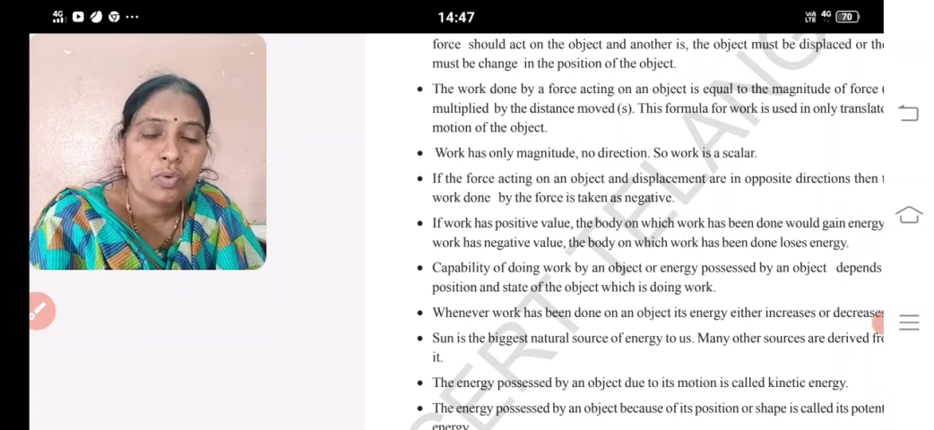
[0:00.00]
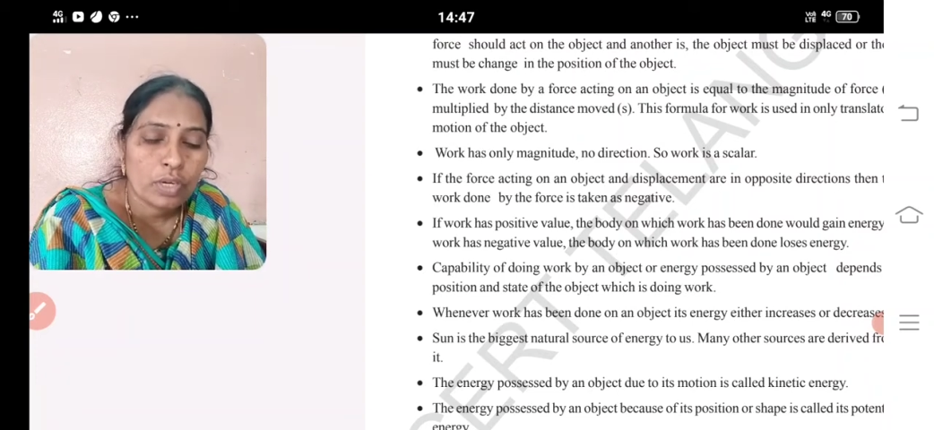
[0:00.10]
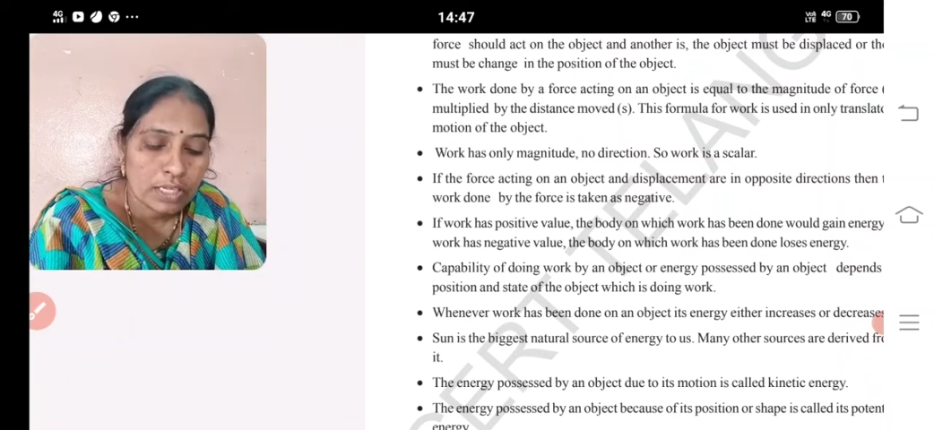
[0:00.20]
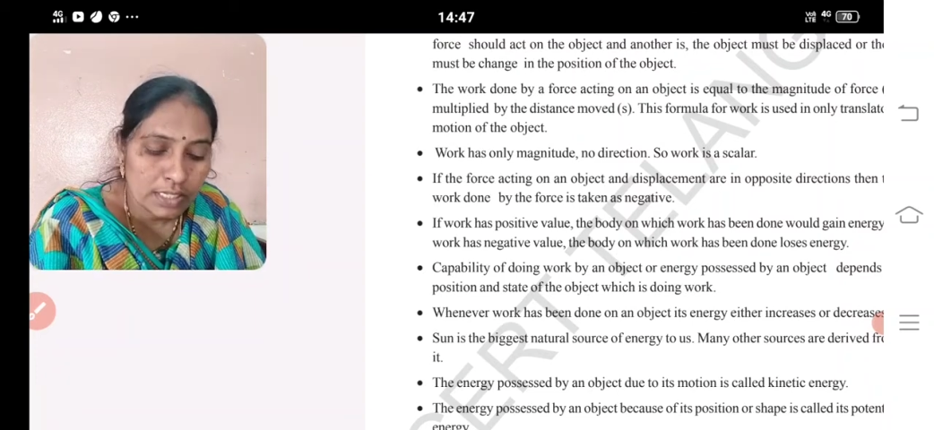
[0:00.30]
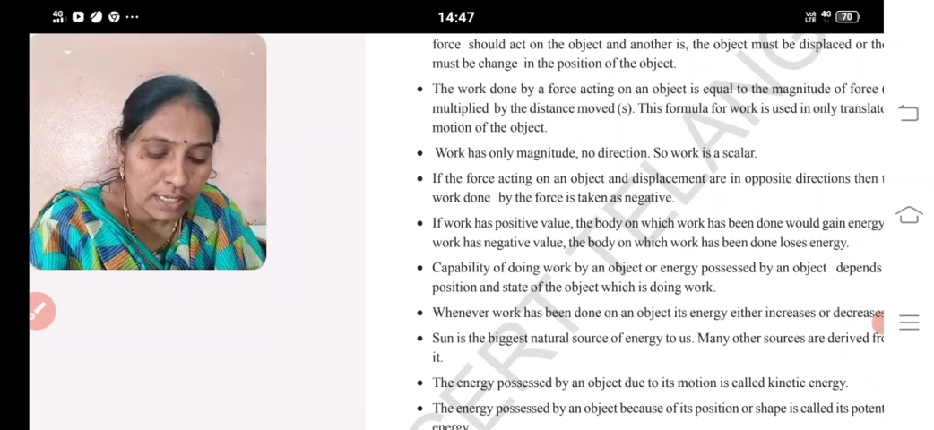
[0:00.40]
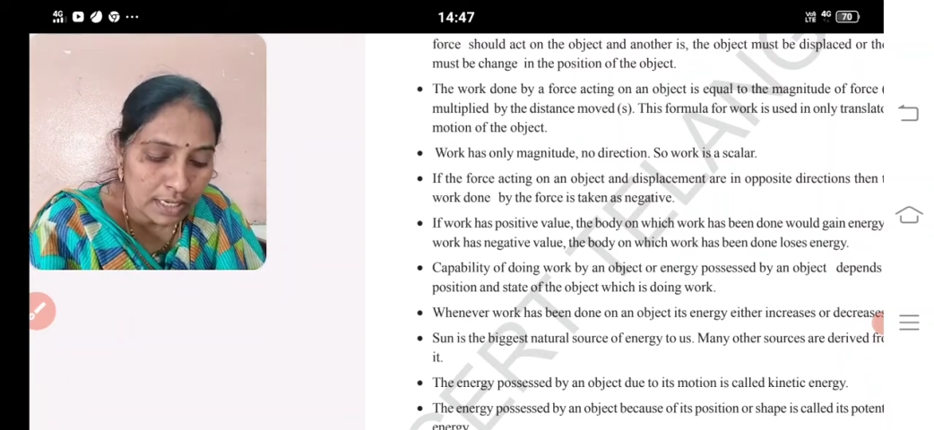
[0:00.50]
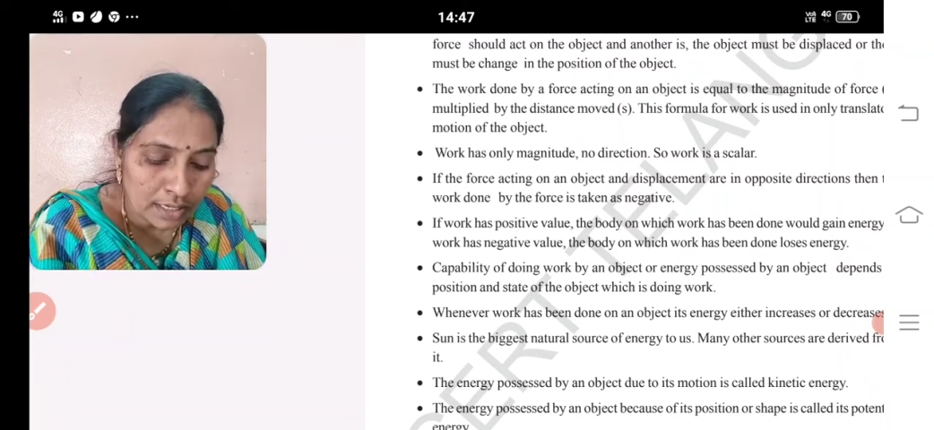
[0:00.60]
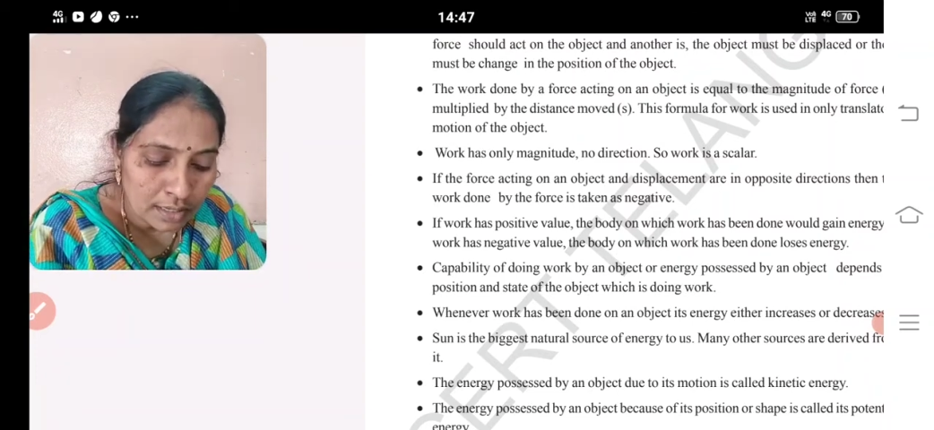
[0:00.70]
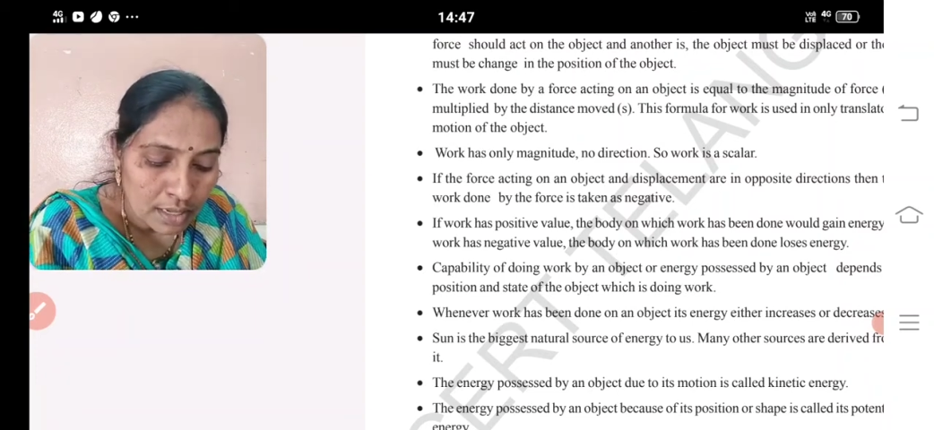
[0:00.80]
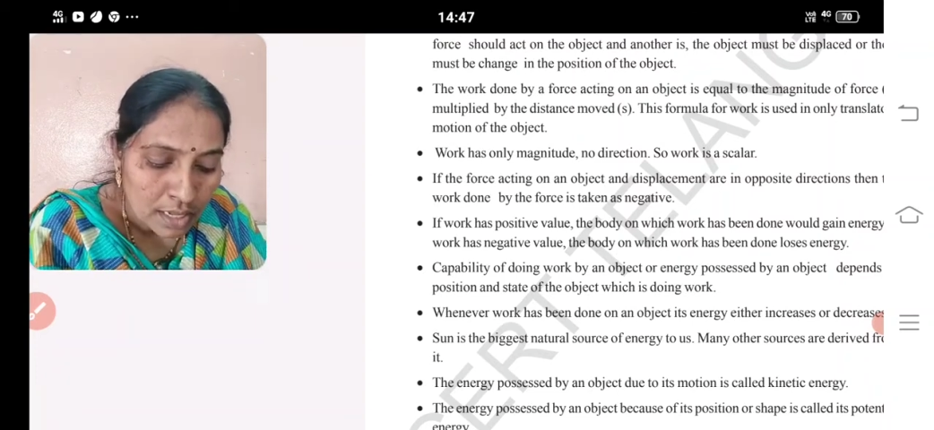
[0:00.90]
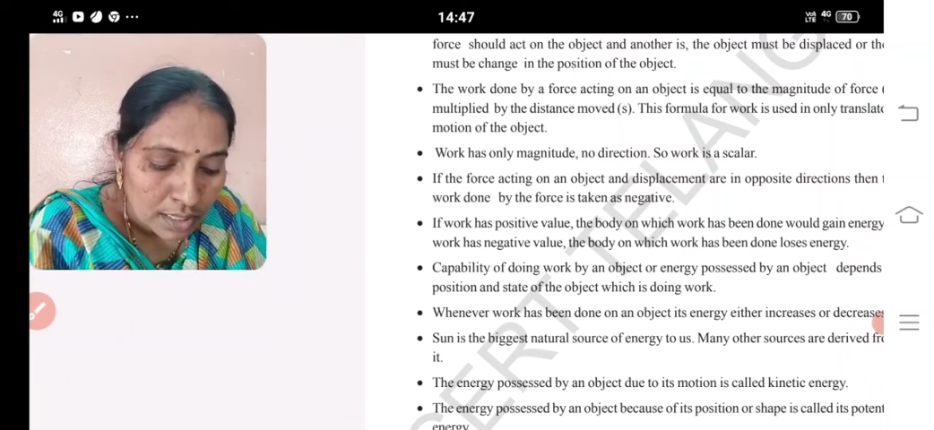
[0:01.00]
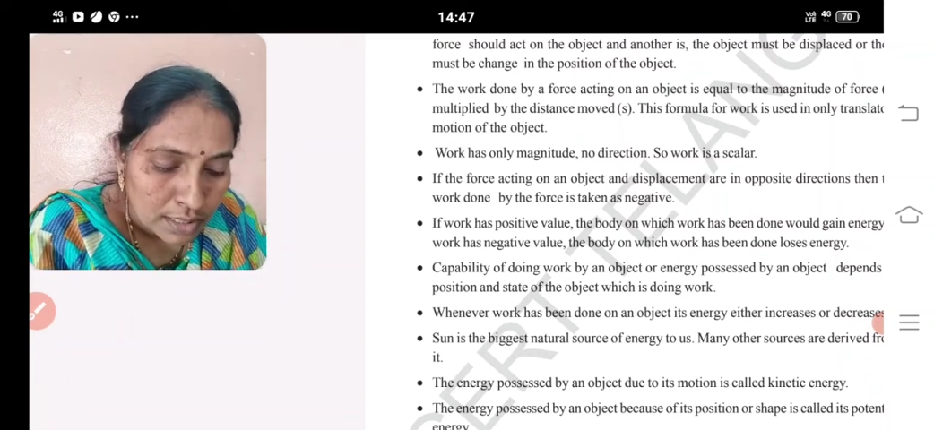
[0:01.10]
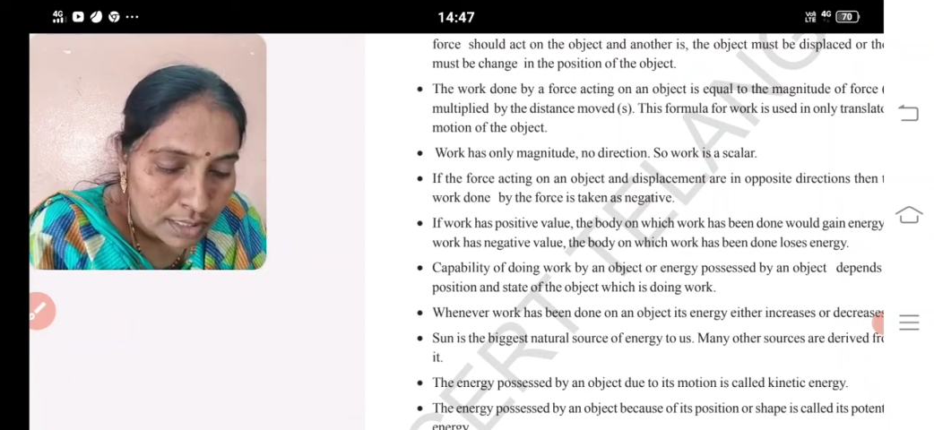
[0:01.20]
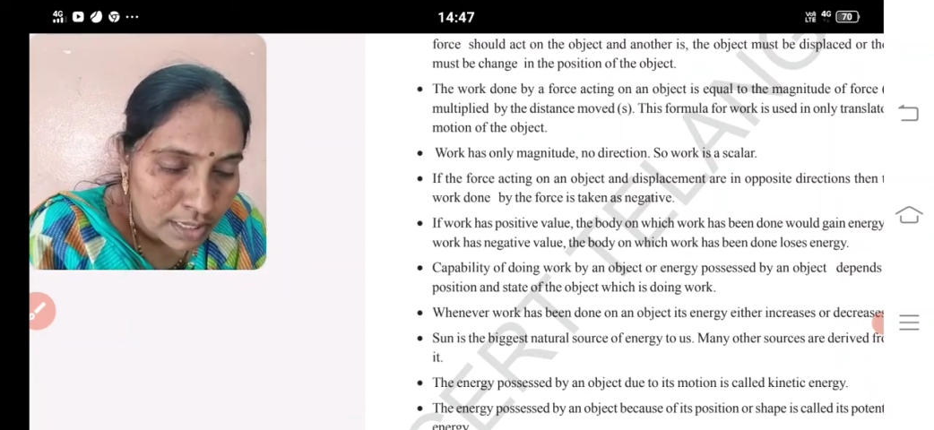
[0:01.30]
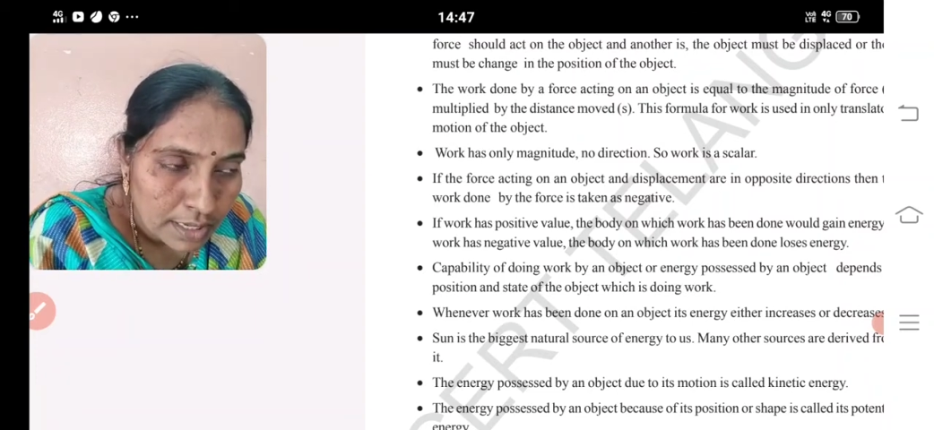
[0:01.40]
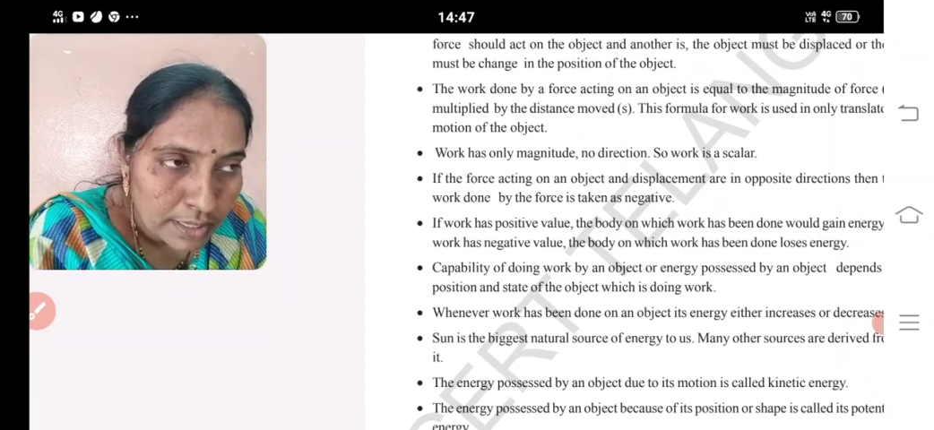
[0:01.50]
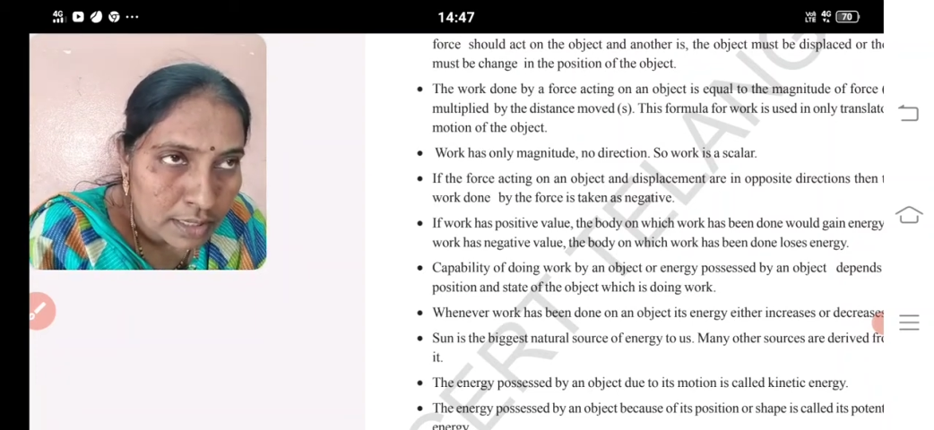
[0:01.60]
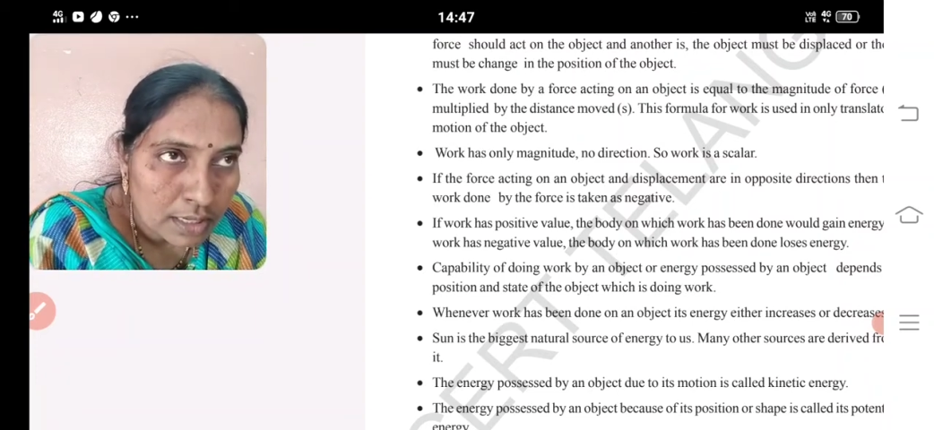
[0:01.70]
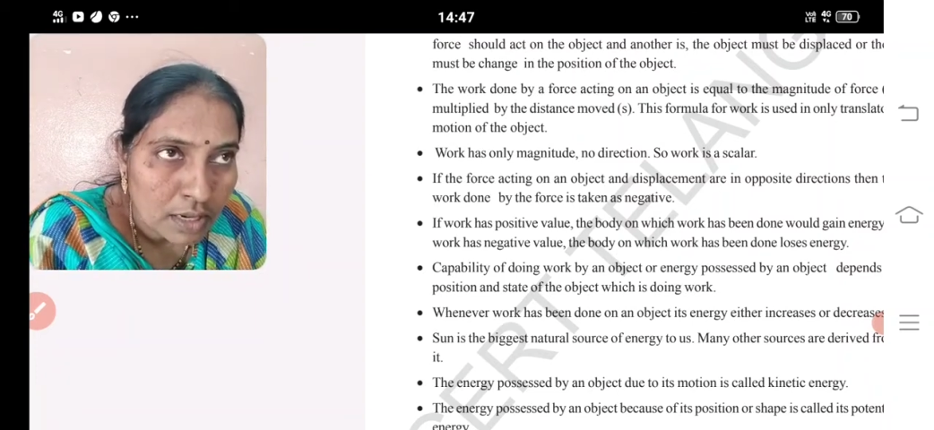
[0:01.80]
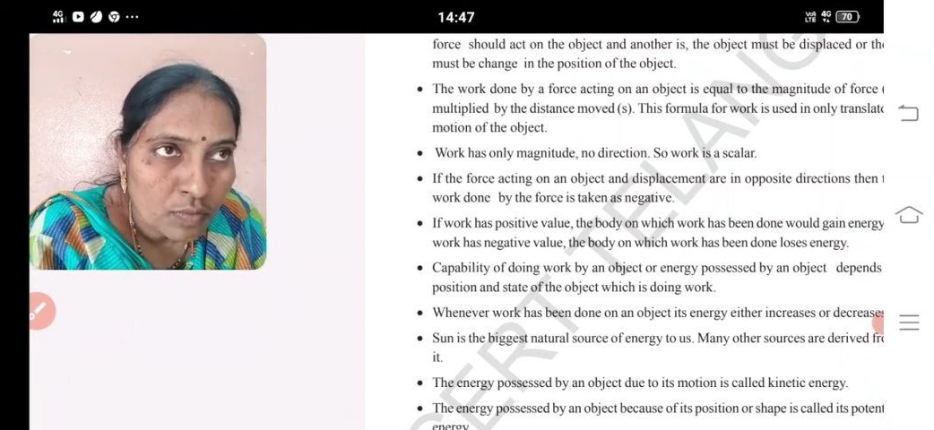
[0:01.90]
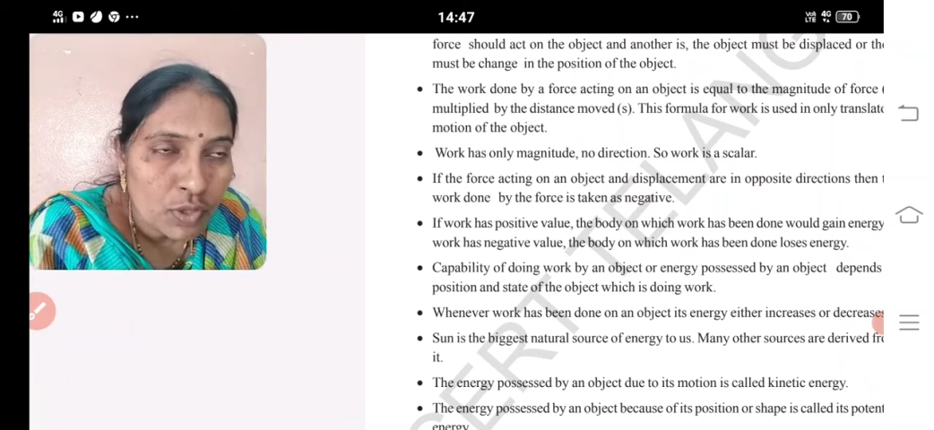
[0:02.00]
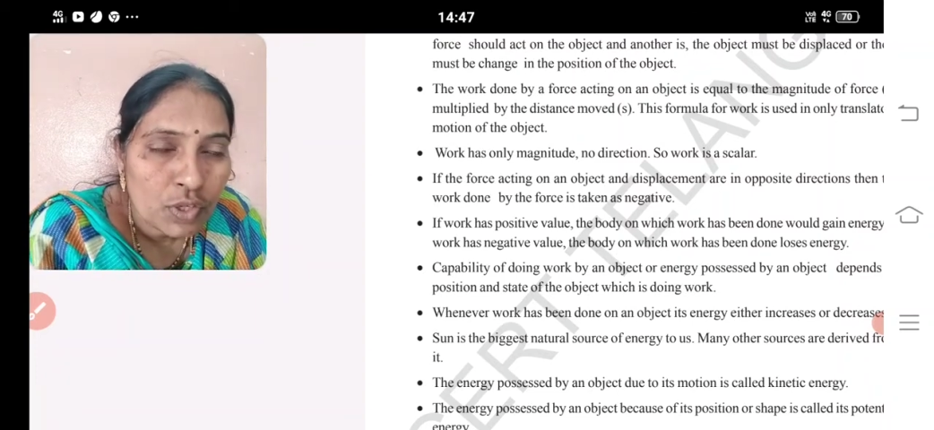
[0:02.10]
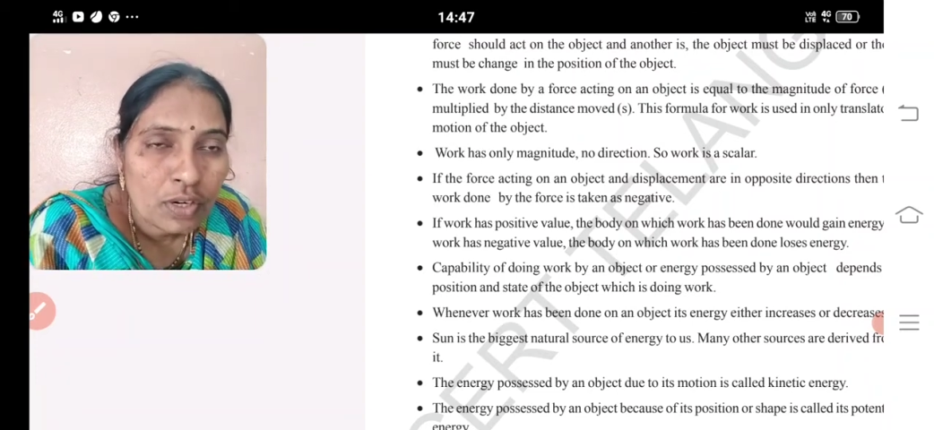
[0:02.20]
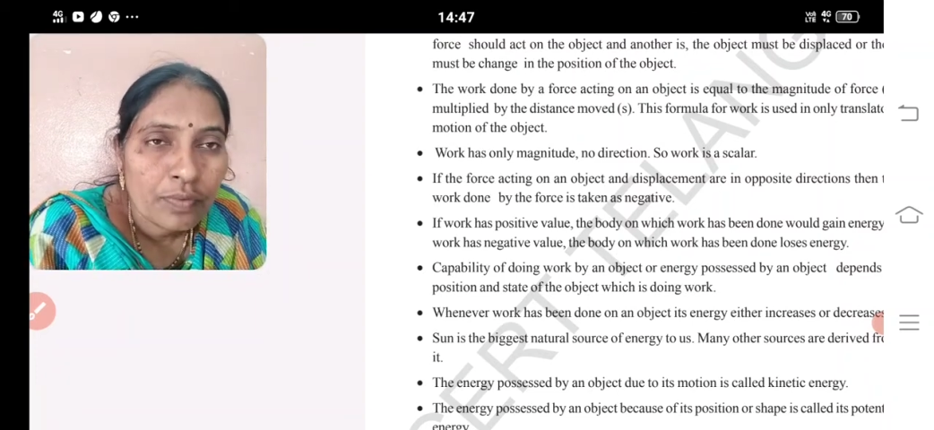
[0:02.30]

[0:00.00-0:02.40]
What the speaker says: Okay children, and the conversion of